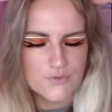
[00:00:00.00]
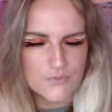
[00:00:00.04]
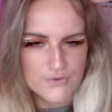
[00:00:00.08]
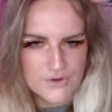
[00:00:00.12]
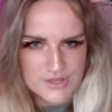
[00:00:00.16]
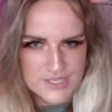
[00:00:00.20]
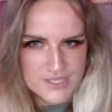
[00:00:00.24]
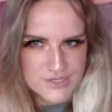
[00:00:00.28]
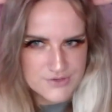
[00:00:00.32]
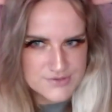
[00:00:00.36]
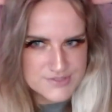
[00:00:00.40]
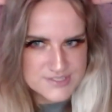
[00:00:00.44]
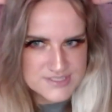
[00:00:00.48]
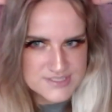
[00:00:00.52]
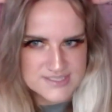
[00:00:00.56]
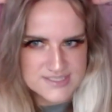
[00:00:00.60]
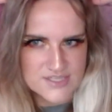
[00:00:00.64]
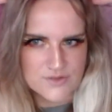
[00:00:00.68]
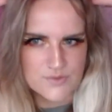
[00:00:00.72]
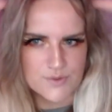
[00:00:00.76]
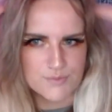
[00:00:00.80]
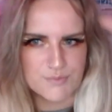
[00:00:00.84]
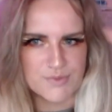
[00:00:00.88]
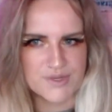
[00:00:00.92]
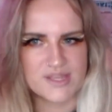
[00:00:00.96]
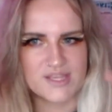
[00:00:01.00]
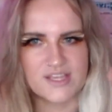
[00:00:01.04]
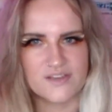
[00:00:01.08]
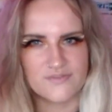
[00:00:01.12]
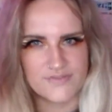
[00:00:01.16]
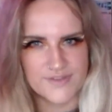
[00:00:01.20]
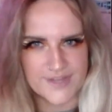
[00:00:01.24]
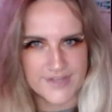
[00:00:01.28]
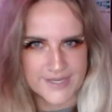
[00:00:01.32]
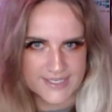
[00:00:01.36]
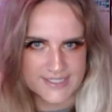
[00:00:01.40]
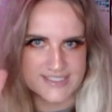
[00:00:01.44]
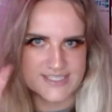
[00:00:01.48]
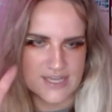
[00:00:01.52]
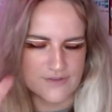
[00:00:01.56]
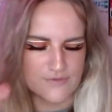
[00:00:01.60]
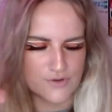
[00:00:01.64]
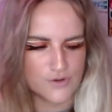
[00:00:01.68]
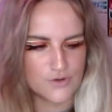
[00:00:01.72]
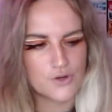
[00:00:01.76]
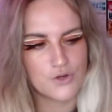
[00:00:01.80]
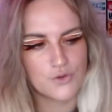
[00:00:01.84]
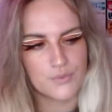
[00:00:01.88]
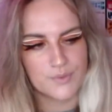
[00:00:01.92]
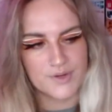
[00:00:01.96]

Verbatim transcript: really used to seeing when we think of like a devil girl.